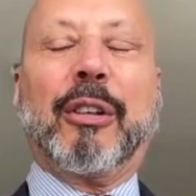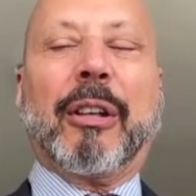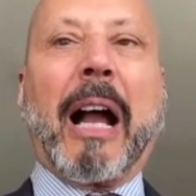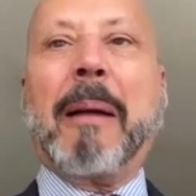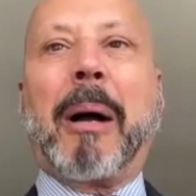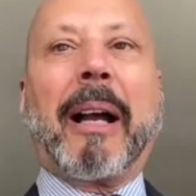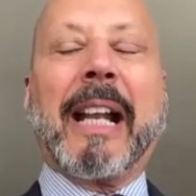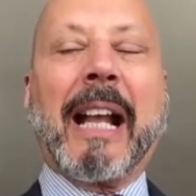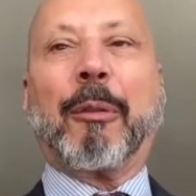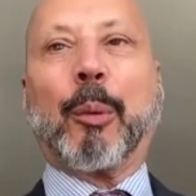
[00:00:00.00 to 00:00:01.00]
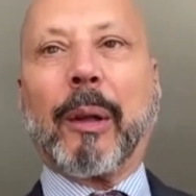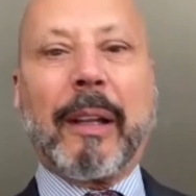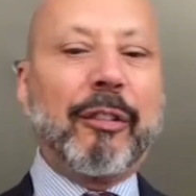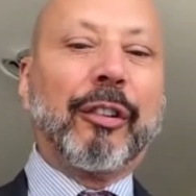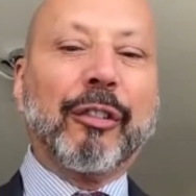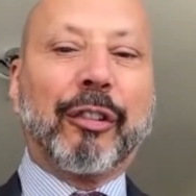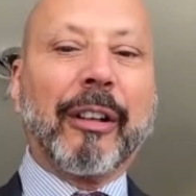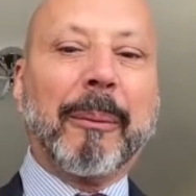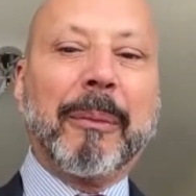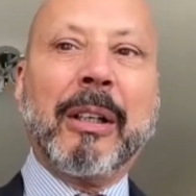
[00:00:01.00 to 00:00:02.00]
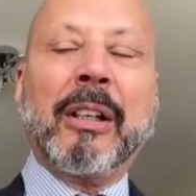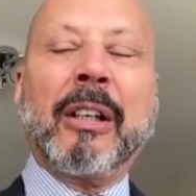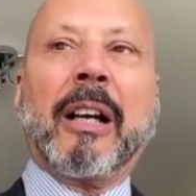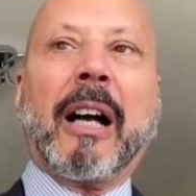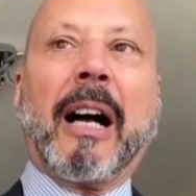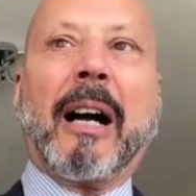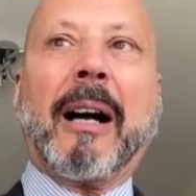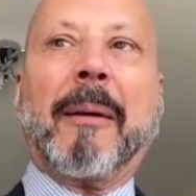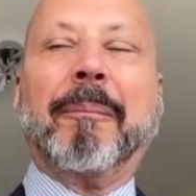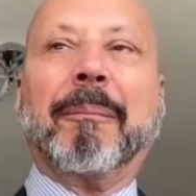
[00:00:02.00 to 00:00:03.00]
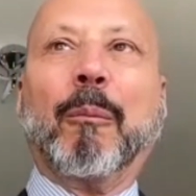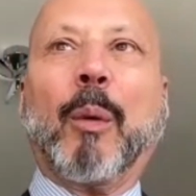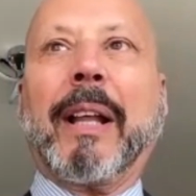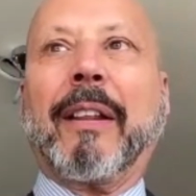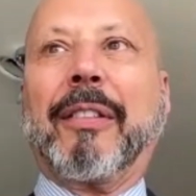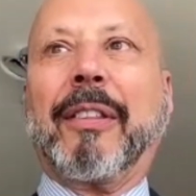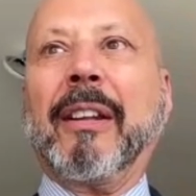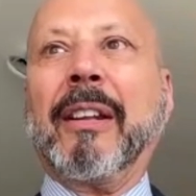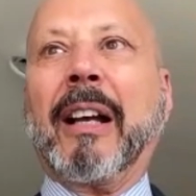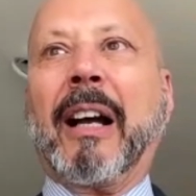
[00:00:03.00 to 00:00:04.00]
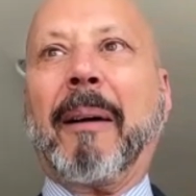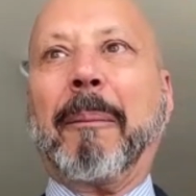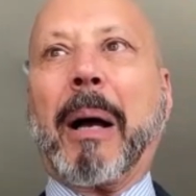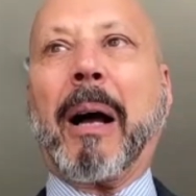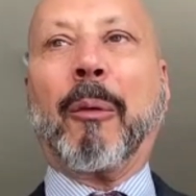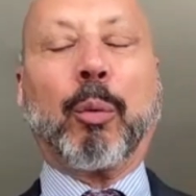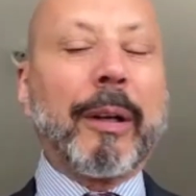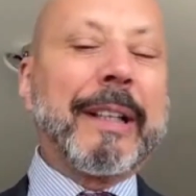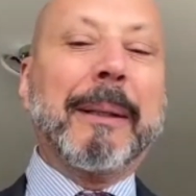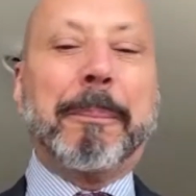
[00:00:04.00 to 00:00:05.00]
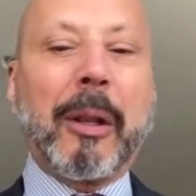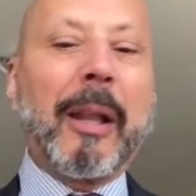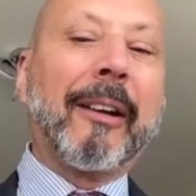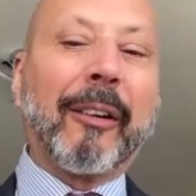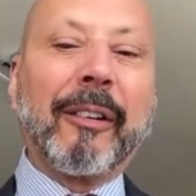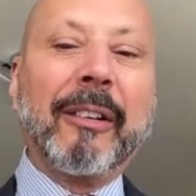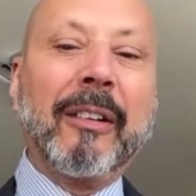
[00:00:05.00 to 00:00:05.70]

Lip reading: I might have a relationship with a rookie player